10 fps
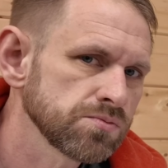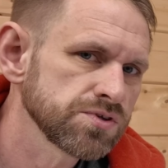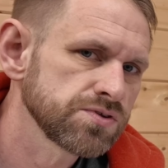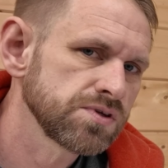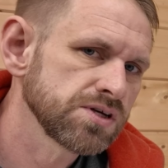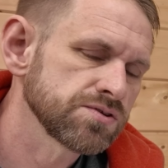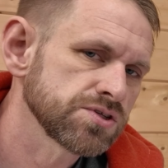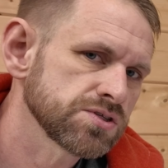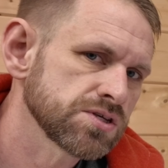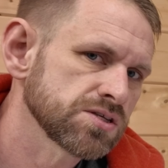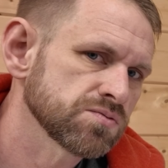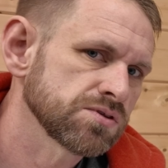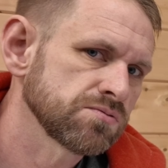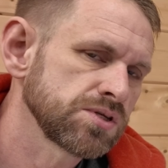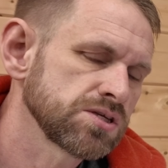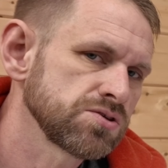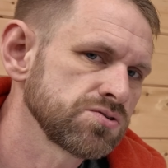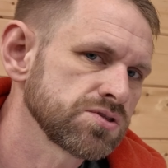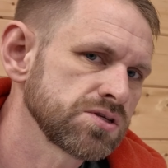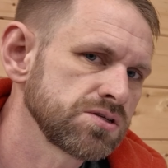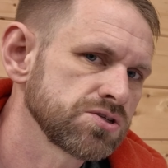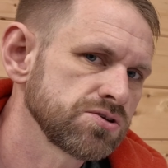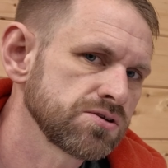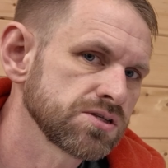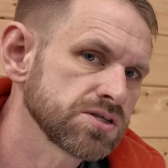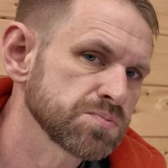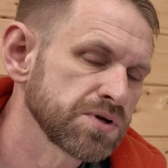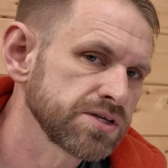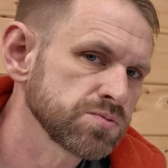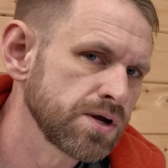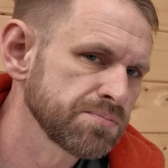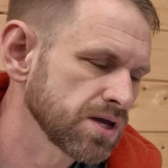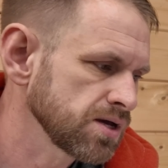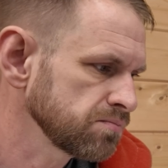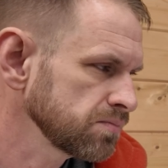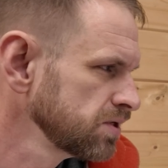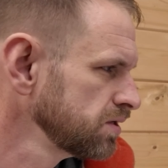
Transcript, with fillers: want to do now is just test whether we can use the Studio Display's webcam.